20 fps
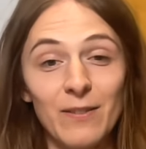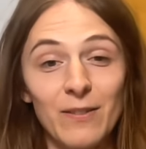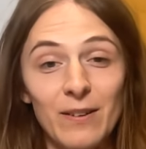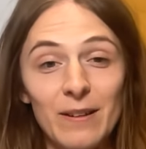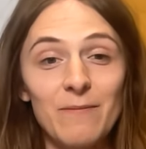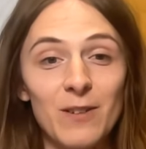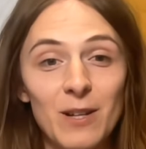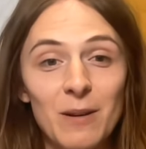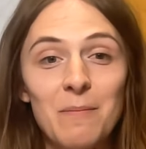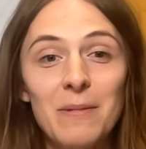
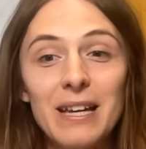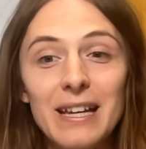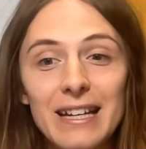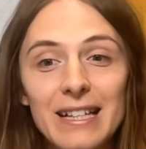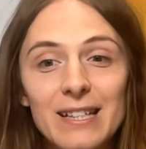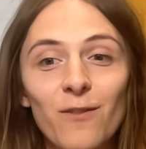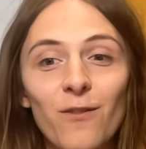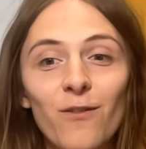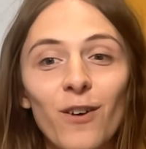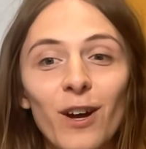to me it's
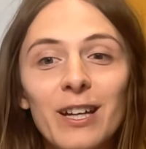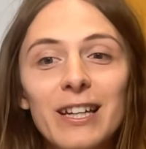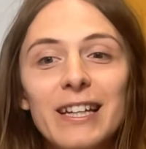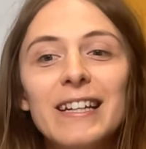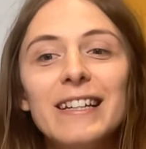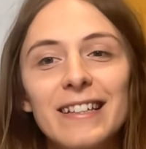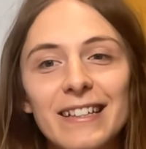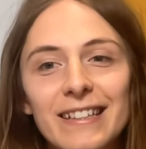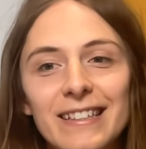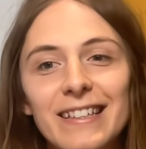funny
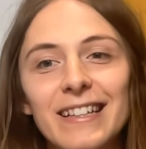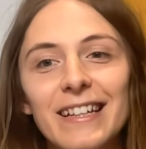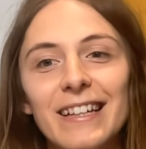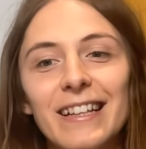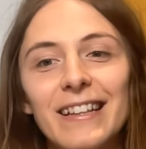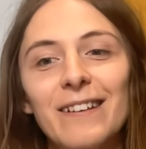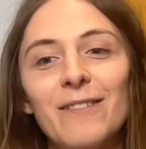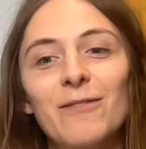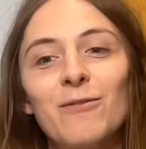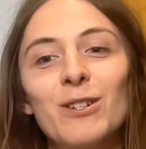to see
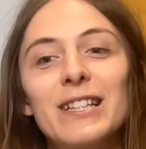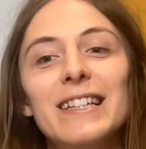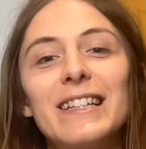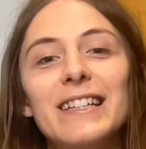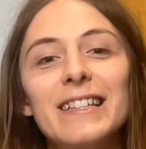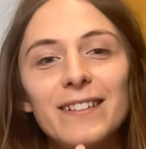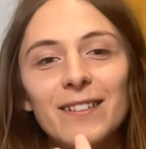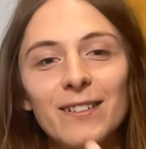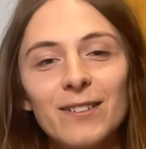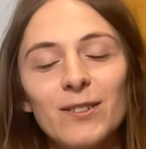the
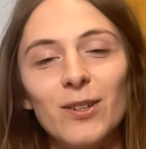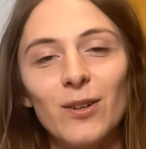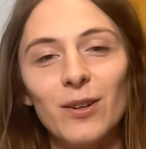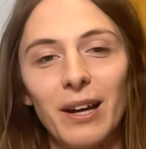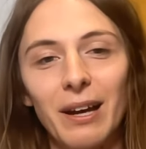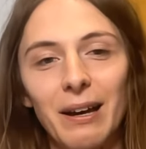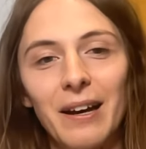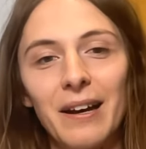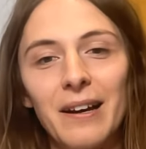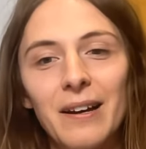resistance you get
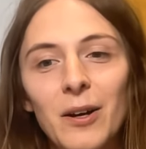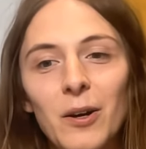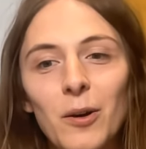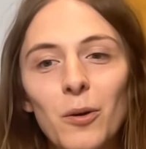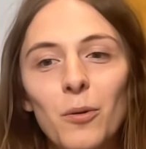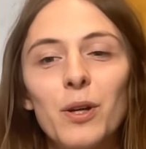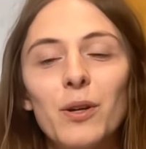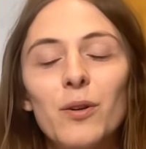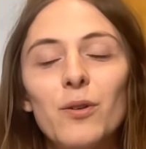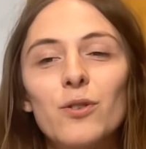where
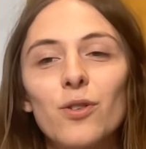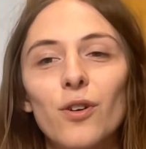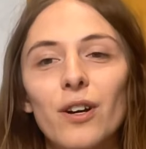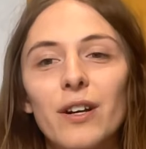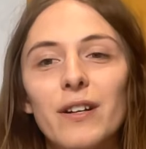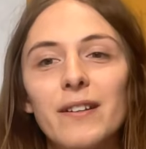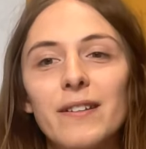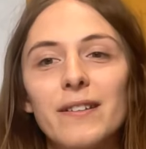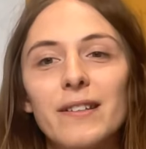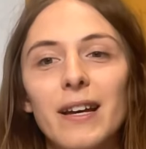you try to
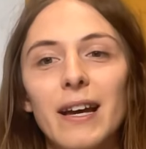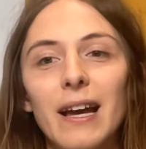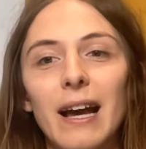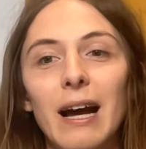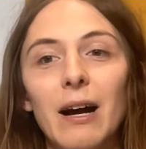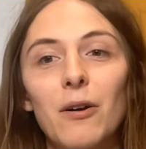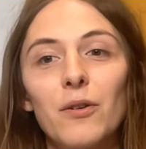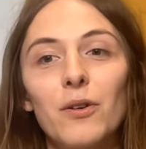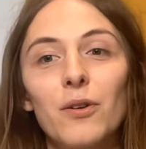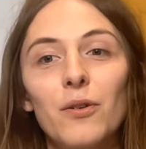say how
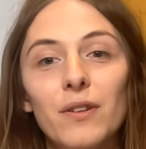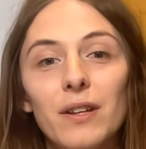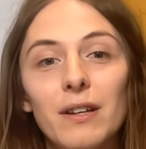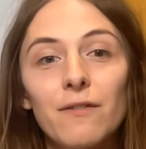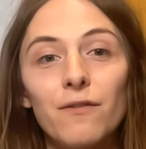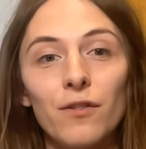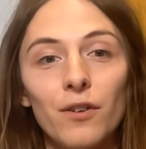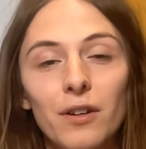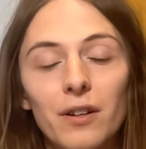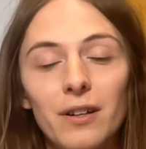you're
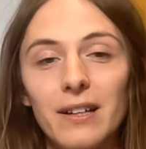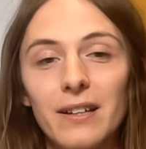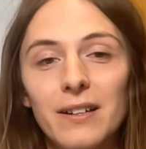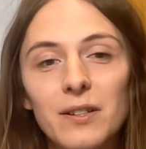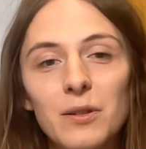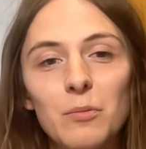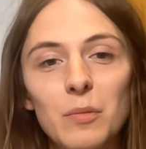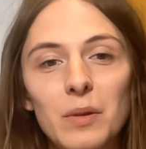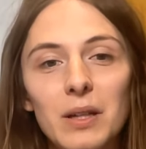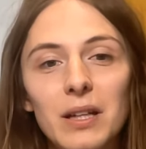different it doesn't
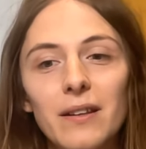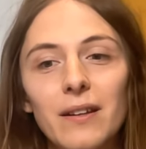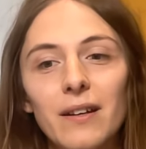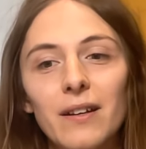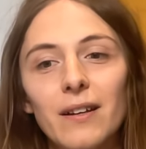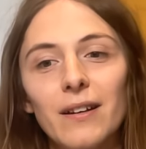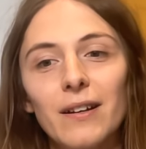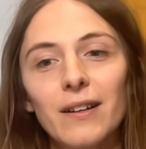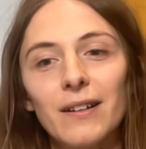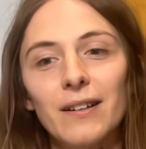mean that
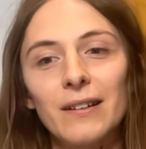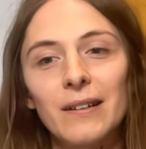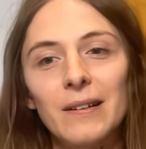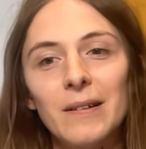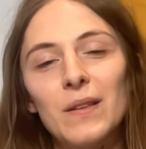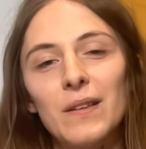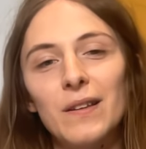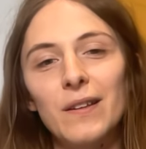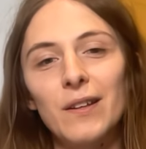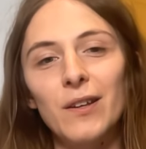like
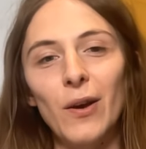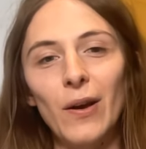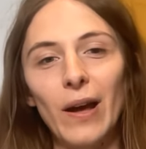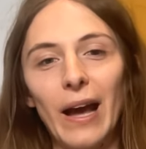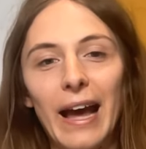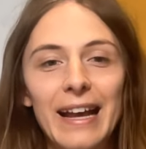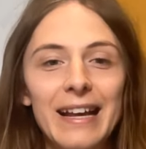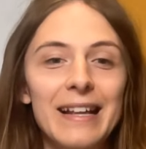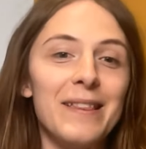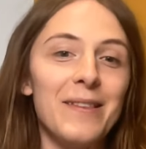you
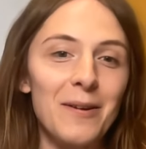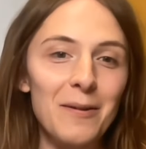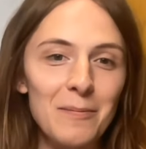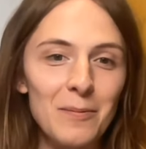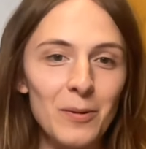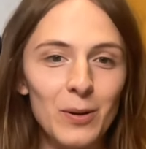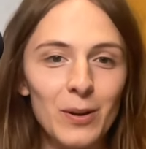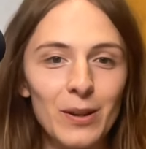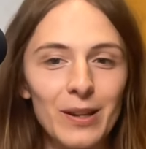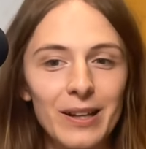hate them or
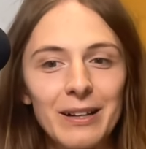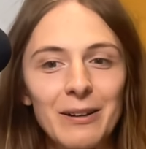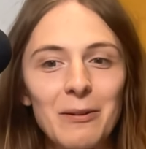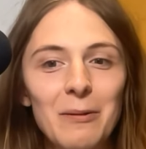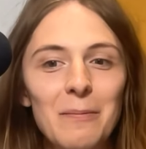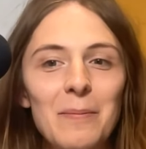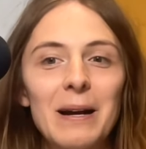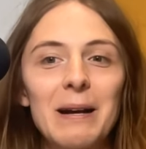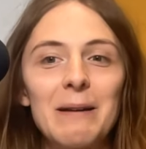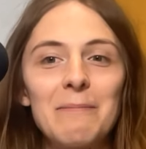you think they're a
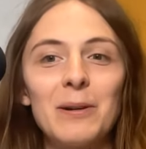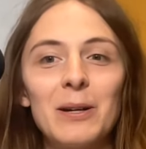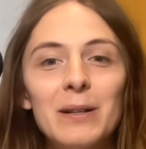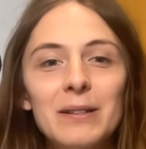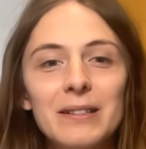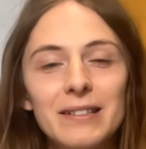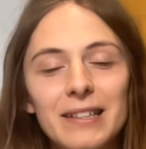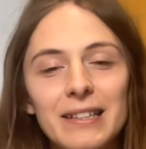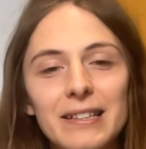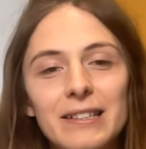bad person
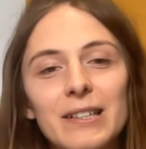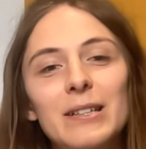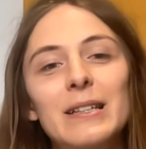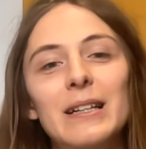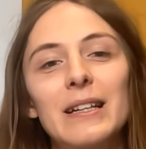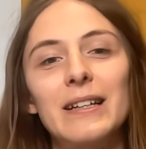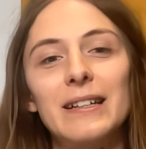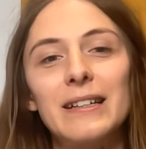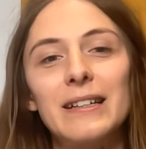it's just like